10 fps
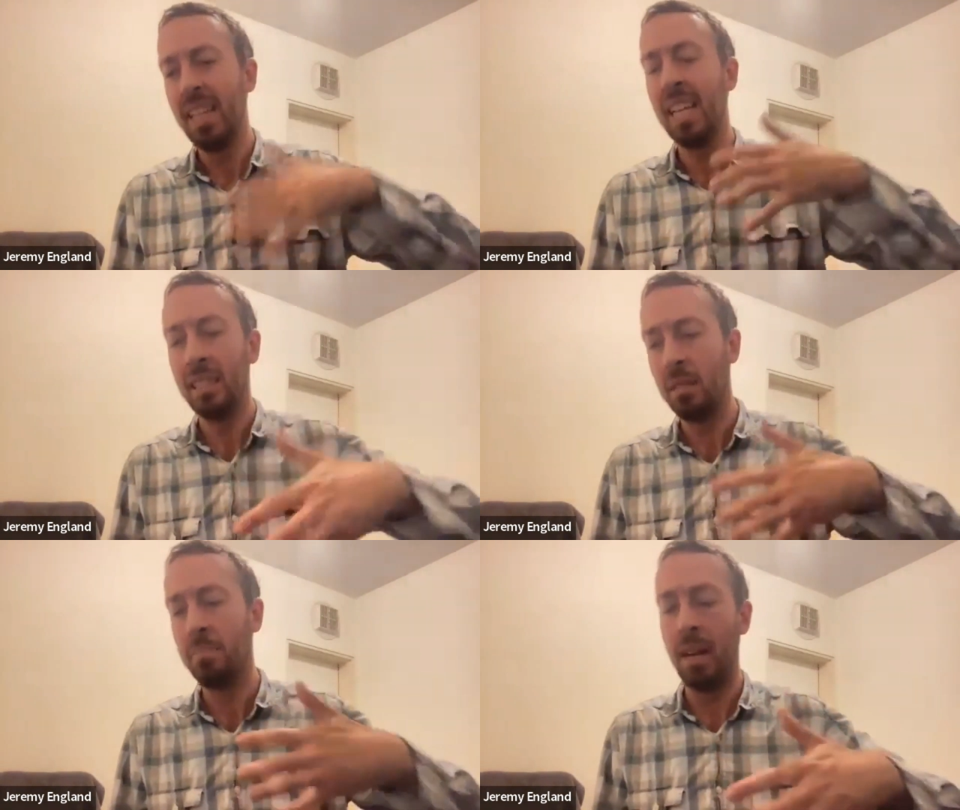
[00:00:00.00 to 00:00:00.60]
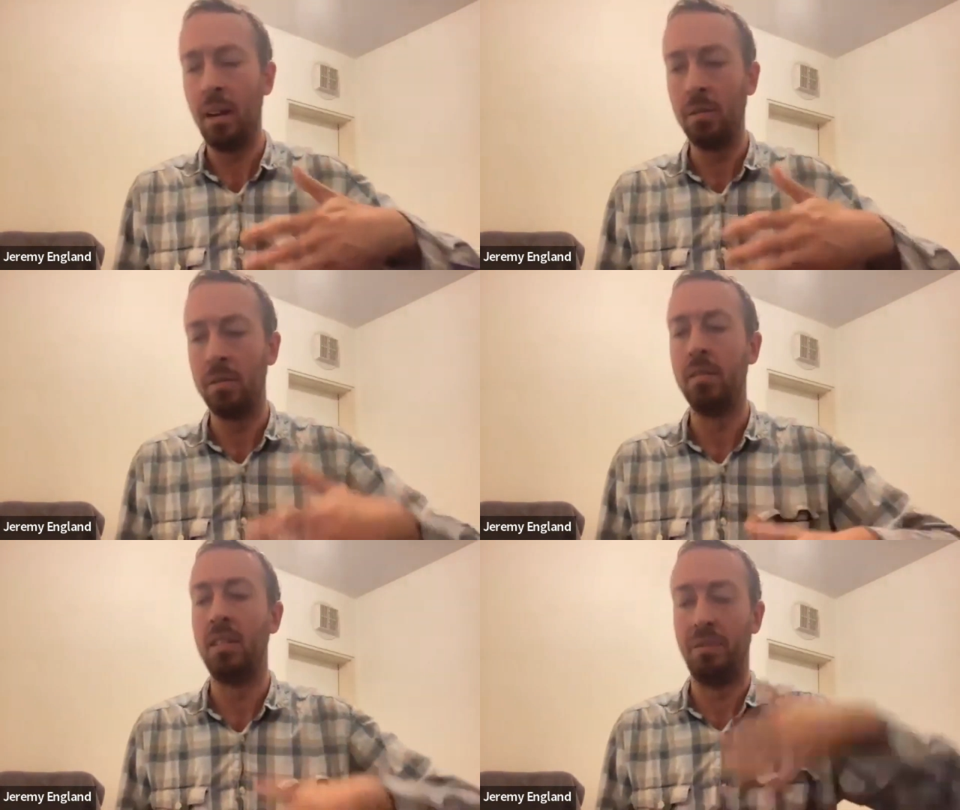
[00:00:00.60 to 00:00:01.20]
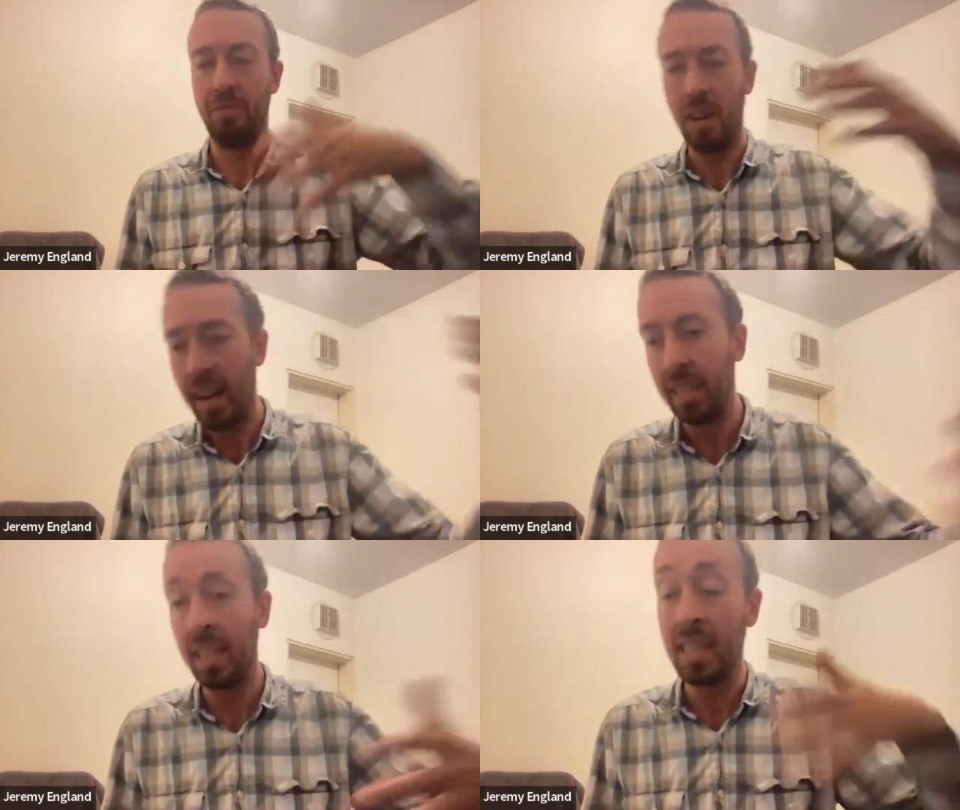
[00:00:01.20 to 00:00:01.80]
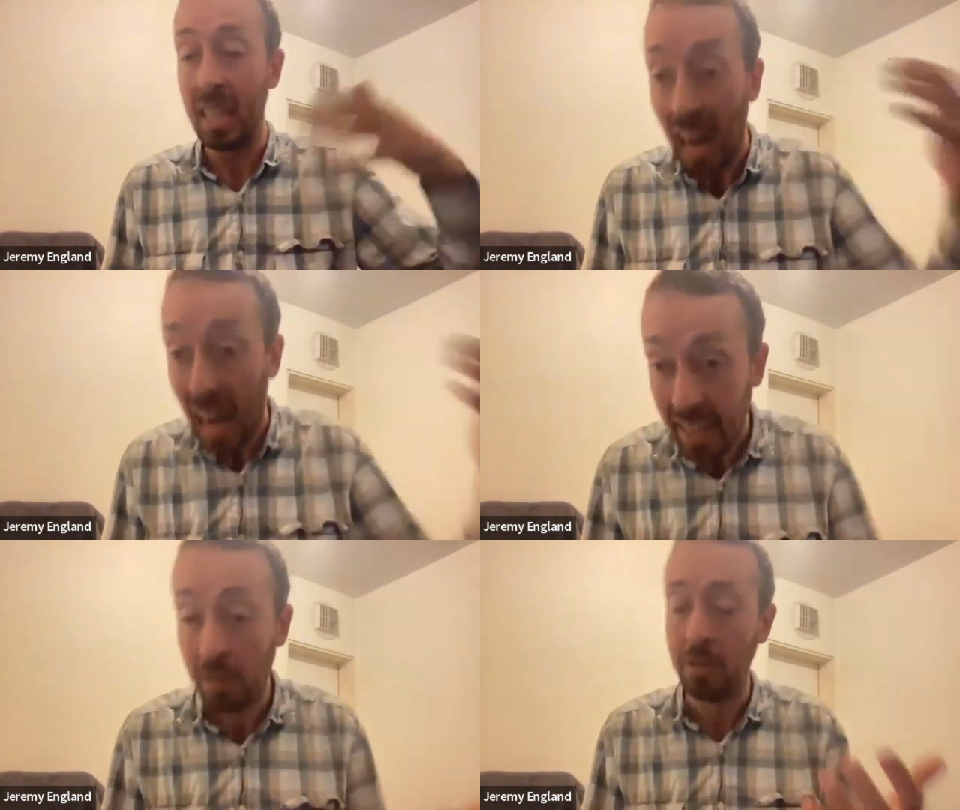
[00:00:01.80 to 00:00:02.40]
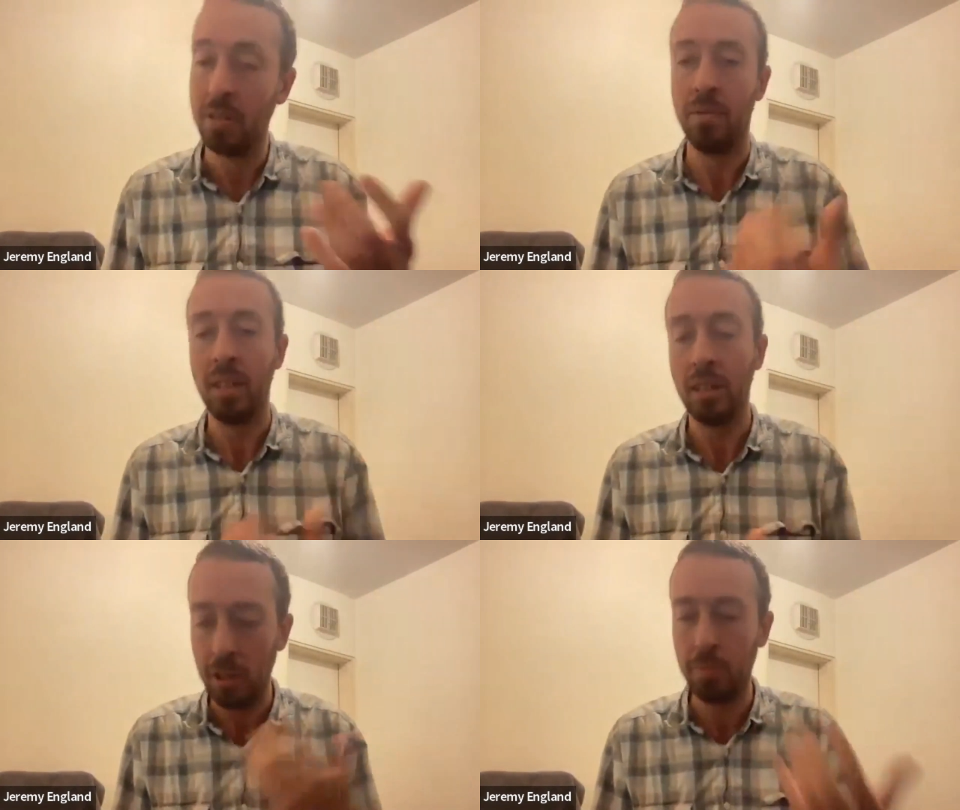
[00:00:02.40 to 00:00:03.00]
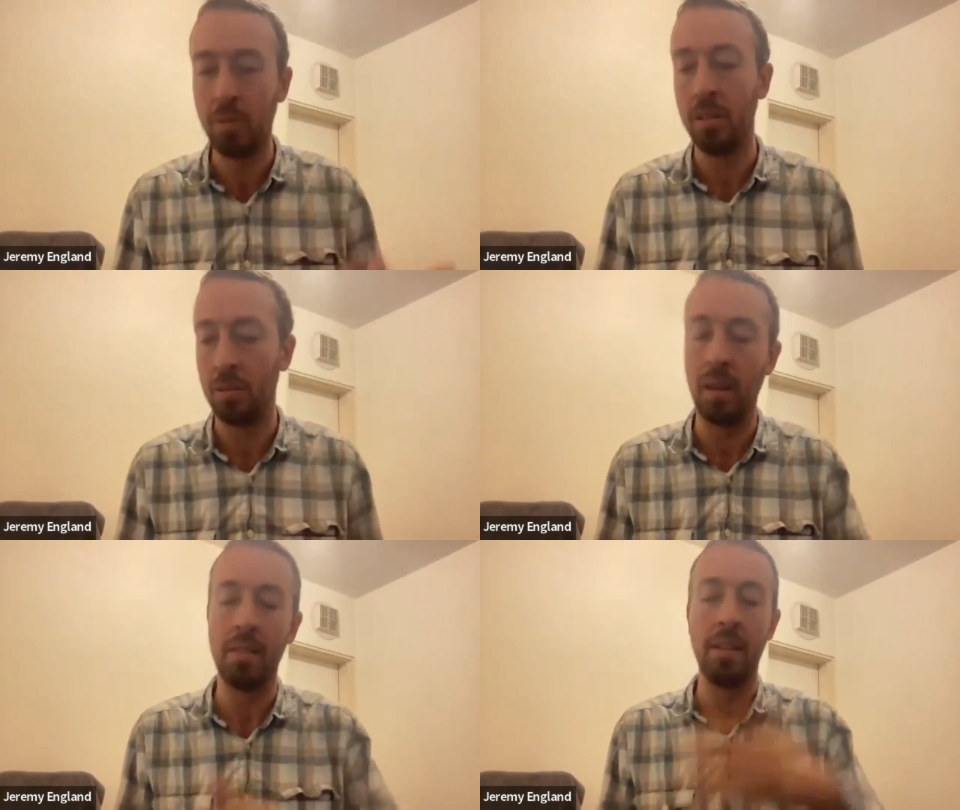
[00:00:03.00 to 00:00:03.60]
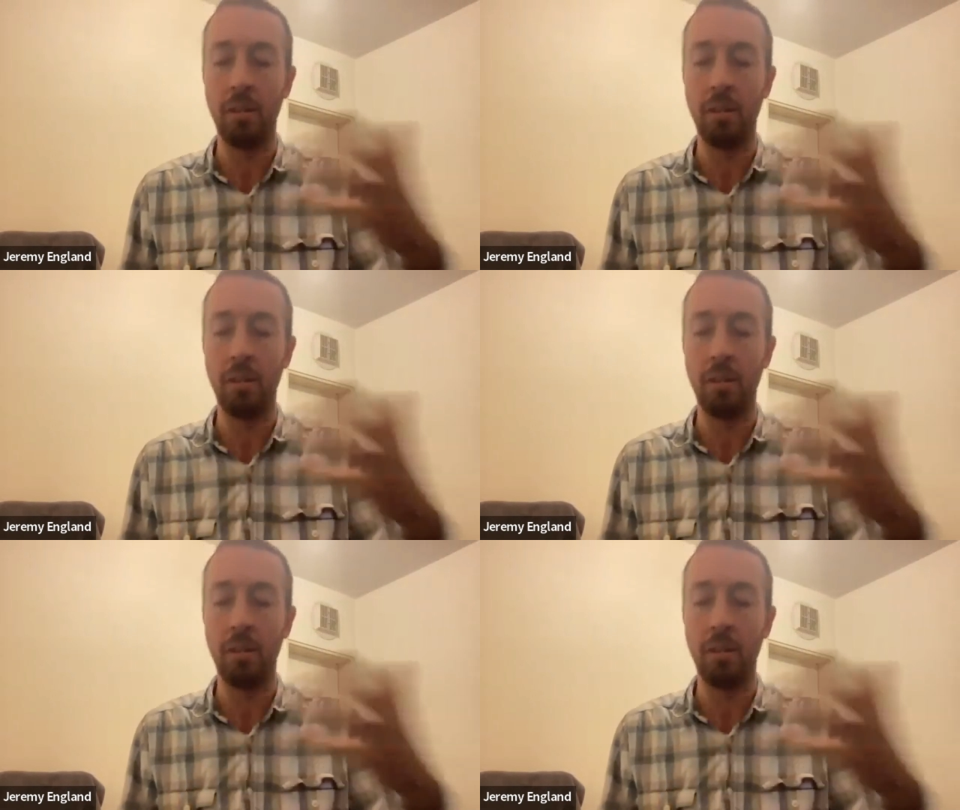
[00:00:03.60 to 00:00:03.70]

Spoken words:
it is about defiling the idols of the Egyptians, right?